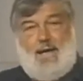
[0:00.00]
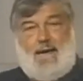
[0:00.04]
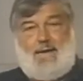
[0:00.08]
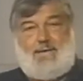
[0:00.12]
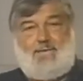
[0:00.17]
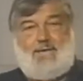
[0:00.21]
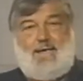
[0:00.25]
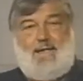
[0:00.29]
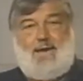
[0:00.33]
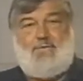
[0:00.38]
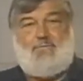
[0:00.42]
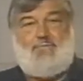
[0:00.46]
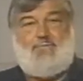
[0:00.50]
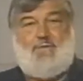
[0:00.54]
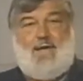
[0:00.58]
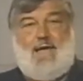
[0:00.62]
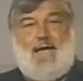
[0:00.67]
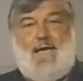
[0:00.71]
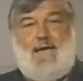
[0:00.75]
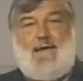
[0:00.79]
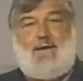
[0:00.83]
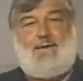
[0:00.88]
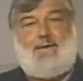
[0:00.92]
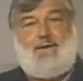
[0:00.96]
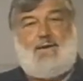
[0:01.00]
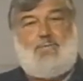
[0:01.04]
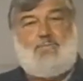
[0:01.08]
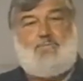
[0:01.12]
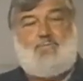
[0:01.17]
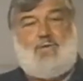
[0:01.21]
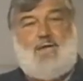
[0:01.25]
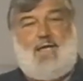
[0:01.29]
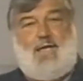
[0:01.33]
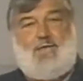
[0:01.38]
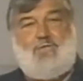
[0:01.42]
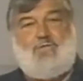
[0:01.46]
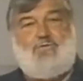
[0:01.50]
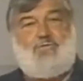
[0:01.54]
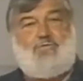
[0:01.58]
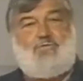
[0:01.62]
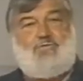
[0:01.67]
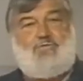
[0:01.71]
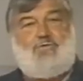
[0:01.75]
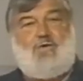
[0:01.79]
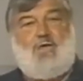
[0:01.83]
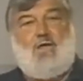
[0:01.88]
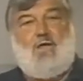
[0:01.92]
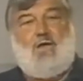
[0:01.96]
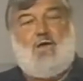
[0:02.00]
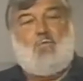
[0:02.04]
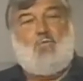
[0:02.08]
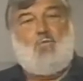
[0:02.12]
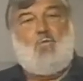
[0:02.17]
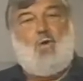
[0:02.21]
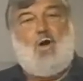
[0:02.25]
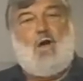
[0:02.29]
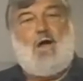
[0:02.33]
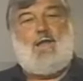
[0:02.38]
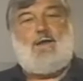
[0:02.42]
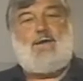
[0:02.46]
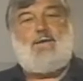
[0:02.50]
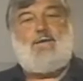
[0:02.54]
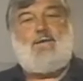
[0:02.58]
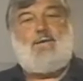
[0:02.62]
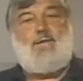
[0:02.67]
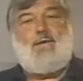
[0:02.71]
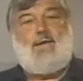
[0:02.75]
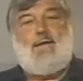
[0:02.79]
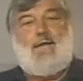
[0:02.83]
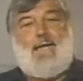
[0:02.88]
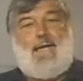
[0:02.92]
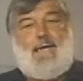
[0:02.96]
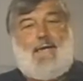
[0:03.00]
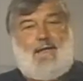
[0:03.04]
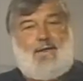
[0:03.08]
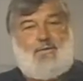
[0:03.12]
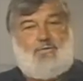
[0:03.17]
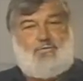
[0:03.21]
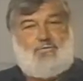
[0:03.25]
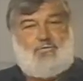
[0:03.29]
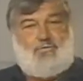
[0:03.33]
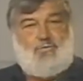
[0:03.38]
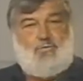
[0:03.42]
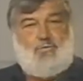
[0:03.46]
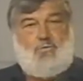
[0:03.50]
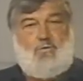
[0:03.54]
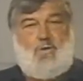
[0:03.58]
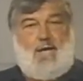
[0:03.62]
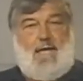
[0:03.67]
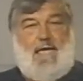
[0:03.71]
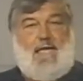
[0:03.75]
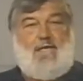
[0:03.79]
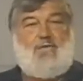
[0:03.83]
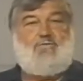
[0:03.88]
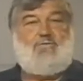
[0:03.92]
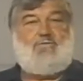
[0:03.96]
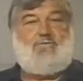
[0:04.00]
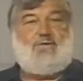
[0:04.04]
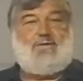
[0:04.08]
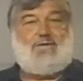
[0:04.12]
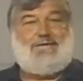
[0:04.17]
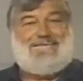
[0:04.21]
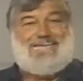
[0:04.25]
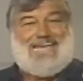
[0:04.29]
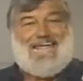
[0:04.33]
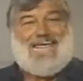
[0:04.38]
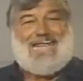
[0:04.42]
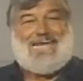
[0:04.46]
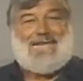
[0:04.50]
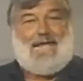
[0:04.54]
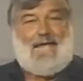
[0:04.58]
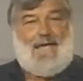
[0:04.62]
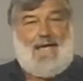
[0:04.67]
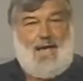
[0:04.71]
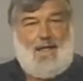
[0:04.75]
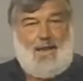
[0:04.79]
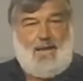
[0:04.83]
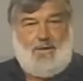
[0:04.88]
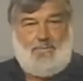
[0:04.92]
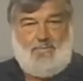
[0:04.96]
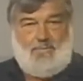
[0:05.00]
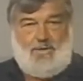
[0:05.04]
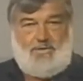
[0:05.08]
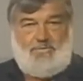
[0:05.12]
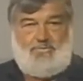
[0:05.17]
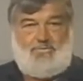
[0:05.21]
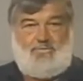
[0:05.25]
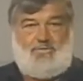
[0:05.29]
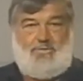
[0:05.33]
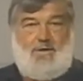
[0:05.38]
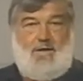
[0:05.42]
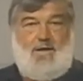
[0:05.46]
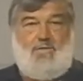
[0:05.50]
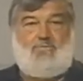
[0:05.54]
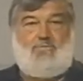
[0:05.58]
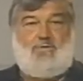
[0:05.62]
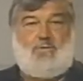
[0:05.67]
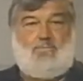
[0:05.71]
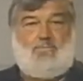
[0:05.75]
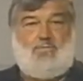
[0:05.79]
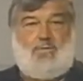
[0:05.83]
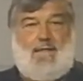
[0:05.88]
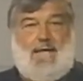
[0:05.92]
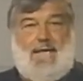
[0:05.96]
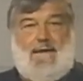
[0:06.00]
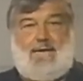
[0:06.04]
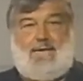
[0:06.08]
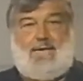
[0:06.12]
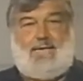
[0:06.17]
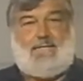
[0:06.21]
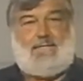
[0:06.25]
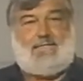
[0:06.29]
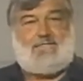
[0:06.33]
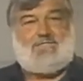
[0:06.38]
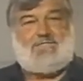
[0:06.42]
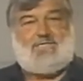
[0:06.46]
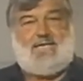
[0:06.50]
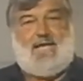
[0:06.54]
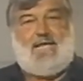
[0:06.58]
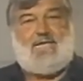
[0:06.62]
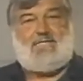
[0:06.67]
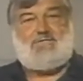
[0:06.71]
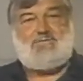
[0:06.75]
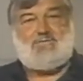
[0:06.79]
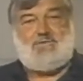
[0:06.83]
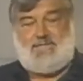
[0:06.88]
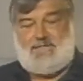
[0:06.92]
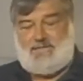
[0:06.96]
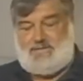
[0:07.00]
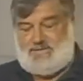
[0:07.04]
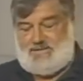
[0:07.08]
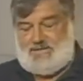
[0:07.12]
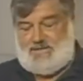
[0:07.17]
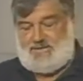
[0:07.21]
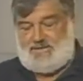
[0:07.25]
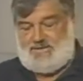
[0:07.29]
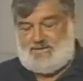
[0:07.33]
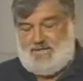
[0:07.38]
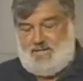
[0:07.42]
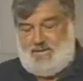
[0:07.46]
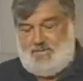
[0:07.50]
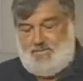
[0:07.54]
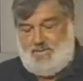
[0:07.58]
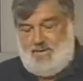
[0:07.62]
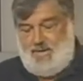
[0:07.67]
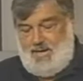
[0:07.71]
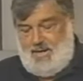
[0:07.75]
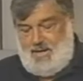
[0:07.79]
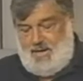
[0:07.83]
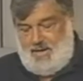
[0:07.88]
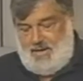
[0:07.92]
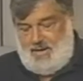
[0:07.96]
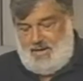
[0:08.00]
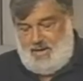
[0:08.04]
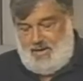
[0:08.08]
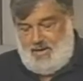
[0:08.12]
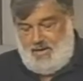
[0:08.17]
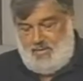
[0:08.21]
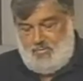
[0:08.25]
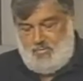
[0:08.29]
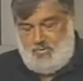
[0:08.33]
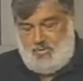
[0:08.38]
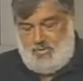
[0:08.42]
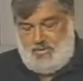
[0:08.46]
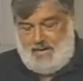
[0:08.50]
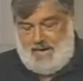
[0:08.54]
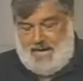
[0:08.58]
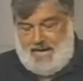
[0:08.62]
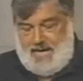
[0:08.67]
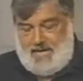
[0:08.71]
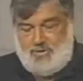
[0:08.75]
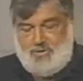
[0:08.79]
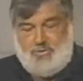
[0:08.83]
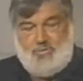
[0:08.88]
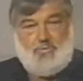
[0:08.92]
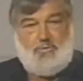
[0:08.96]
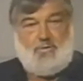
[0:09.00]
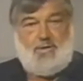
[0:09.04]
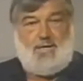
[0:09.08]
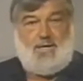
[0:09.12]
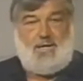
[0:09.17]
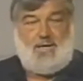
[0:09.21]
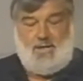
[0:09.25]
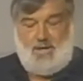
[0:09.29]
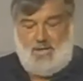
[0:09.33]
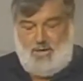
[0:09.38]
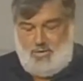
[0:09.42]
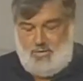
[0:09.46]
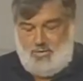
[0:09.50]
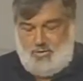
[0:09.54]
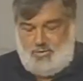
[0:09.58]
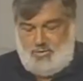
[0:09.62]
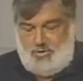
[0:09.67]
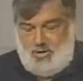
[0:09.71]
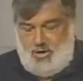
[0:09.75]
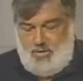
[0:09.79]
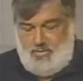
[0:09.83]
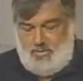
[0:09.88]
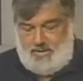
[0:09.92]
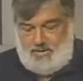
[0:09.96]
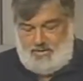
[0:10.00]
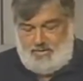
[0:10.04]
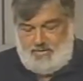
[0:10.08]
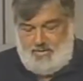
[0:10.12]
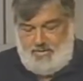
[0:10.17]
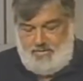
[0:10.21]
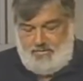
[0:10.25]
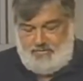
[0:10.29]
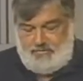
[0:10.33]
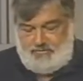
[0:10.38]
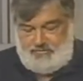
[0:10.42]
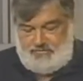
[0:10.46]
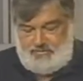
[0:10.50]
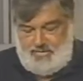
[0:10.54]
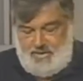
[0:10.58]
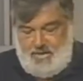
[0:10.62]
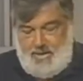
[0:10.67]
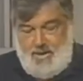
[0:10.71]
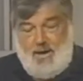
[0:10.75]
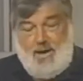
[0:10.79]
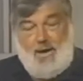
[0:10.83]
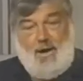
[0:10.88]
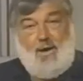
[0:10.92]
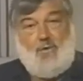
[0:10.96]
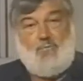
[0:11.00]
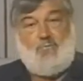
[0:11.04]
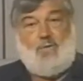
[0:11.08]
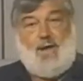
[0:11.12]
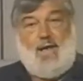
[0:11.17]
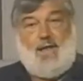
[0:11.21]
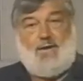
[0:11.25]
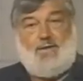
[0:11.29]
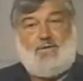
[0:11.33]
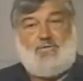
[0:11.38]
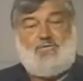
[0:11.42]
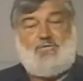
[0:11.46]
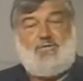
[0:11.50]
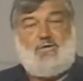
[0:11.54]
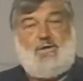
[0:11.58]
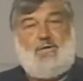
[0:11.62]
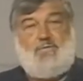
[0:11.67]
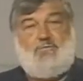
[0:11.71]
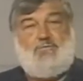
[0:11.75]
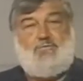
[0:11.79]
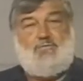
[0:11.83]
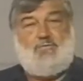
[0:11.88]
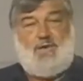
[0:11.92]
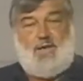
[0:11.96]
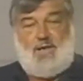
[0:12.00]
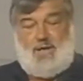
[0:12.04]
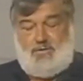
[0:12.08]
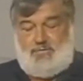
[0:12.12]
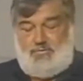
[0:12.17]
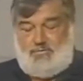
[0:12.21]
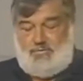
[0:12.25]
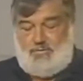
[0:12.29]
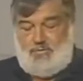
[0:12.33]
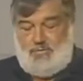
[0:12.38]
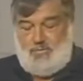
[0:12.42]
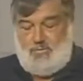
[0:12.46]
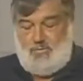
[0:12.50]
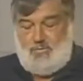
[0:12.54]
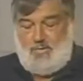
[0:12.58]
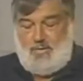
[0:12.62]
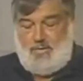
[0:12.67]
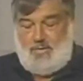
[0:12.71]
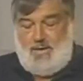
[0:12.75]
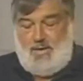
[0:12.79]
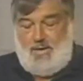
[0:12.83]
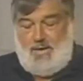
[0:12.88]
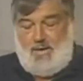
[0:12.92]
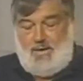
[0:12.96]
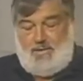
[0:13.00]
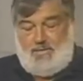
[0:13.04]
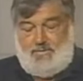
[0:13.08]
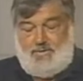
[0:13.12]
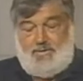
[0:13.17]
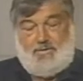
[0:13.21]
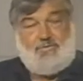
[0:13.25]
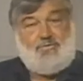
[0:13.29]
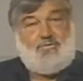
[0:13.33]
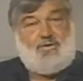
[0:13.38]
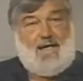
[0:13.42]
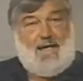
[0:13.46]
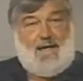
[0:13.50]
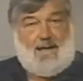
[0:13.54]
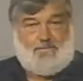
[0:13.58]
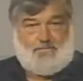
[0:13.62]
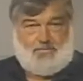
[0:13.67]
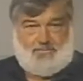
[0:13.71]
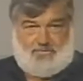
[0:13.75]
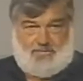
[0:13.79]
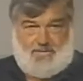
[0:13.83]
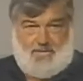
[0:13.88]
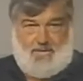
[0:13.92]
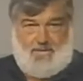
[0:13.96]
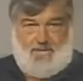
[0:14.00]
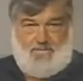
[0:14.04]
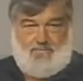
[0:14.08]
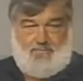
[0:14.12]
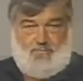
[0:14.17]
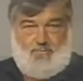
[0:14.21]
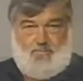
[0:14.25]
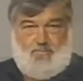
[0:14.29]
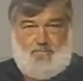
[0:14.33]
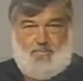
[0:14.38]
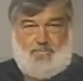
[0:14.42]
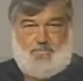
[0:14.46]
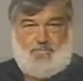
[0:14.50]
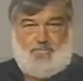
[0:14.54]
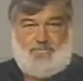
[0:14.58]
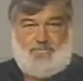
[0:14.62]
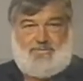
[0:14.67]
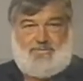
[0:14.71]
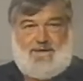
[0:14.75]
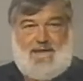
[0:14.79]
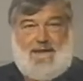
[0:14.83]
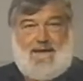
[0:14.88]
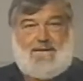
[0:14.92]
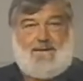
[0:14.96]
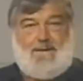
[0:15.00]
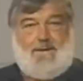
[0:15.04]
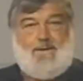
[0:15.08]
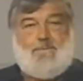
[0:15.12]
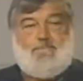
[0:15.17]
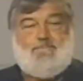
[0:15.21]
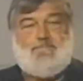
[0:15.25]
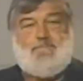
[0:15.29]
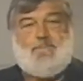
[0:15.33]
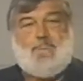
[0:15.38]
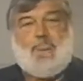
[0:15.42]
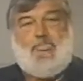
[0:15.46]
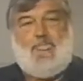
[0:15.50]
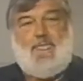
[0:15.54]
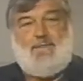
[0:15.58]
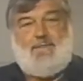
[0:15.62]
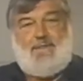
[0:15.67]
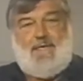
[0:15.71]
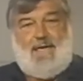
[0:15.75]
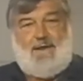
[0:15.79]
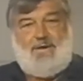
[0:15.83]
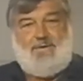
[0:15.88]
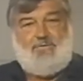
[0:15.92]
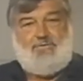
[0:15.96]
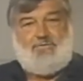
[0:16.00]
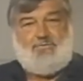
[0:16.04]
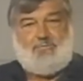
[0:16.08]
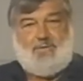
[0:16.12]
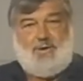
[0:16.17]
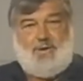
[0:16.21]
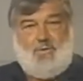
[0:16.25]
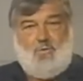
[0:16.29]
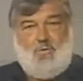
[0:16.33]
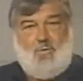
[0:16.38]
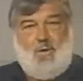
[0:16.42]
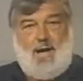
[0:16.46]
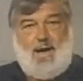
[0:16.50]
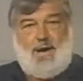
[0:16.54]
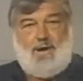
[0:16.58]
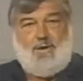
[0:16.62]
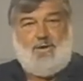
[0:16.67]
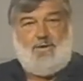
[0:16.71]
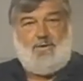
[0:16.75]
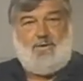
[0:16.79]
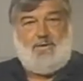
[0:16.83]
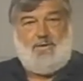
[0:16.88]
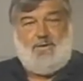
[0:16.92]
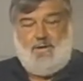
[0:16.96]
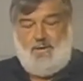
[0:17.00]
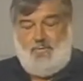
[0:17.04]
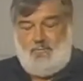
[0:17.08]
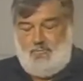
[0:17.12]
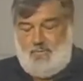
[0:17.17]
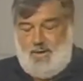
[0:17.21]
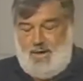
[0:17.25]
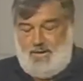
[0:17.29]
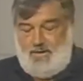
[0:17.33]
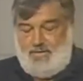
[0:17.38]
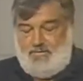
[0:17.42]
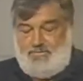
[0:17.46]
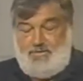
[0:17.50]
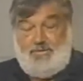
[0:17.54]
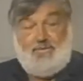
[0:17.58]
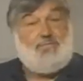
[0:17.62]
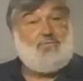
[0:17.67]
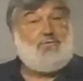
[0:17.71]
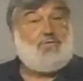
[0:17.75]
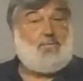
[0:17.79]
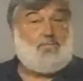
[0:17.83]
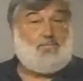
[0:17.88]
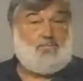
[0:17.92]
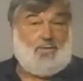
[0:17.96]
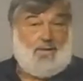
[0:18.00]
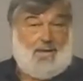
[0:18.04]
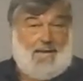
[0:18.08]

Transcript: identified in pages 1 and 2 as the data elements of the planning and scheduling system. Here we're actually showing those relative to the types of data that is required relative to